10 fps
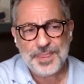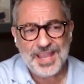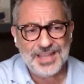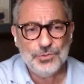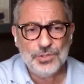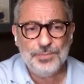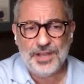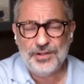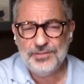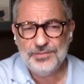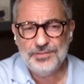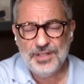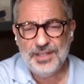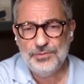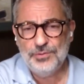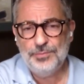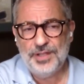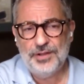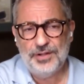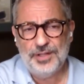I do admire. I do
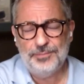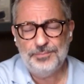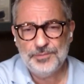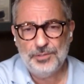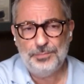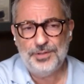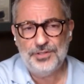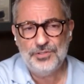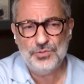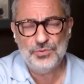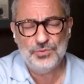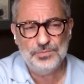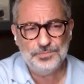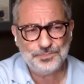admire him compared to